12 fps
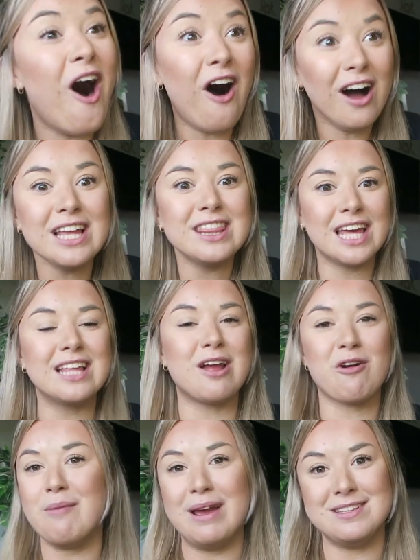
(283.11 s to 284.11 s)
I think
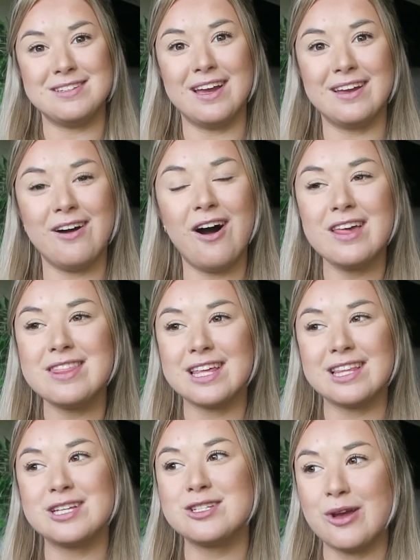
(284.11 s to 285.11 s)
they're amazing. I
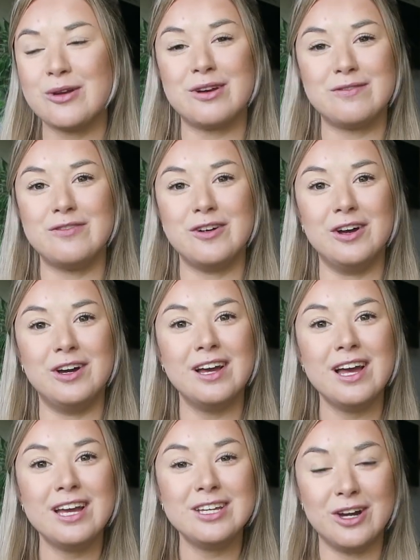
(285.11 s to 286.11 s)
think they're so good for
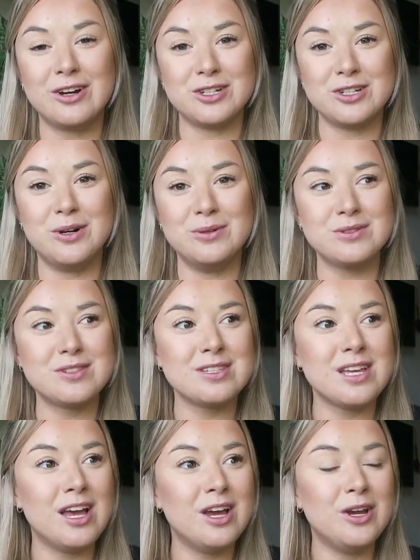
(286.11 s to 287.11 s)
young adults
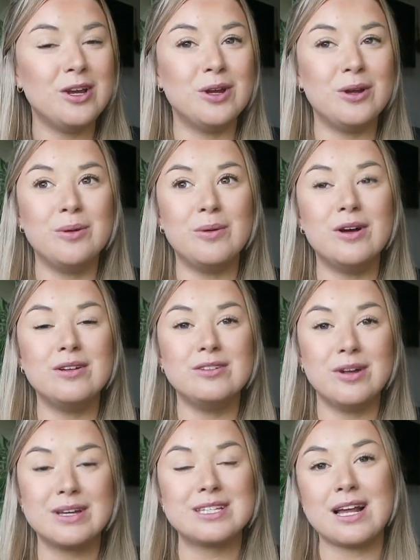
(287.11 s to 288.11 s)
who
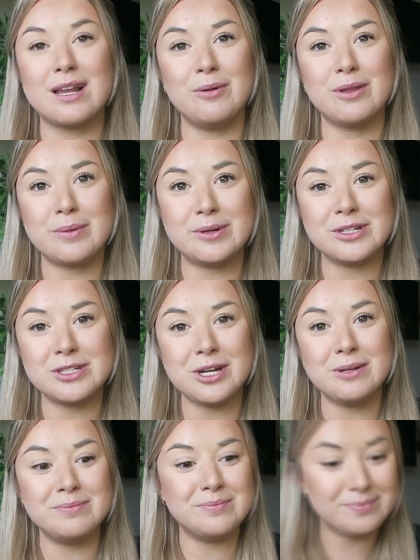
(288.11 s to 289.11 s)
know exactly what they want to do.